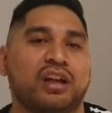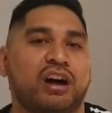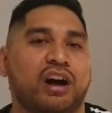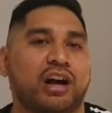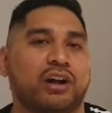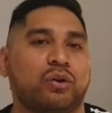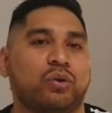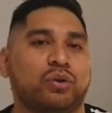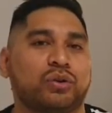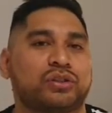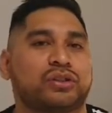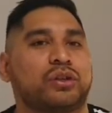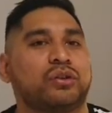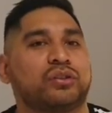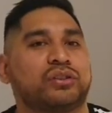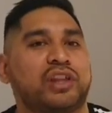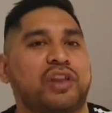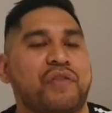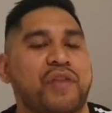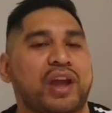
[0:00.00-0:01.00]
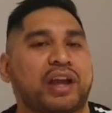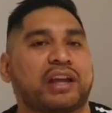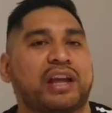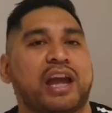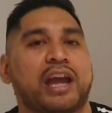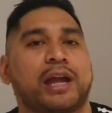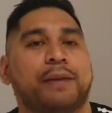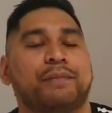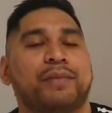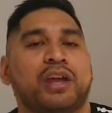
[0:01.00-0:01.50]
I also looked at that
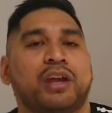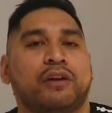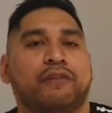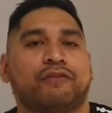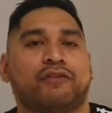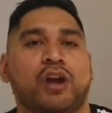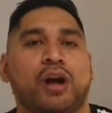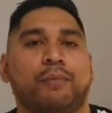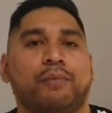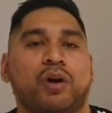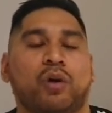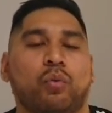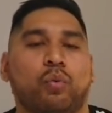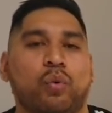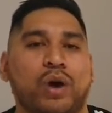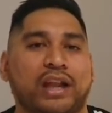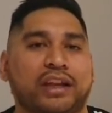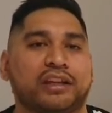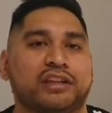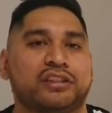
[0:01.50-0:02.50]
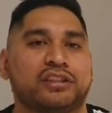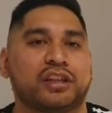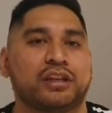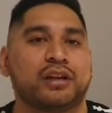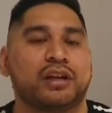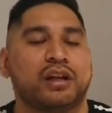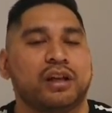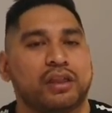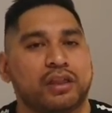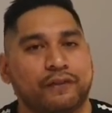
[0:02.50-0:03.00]
game from Wellington.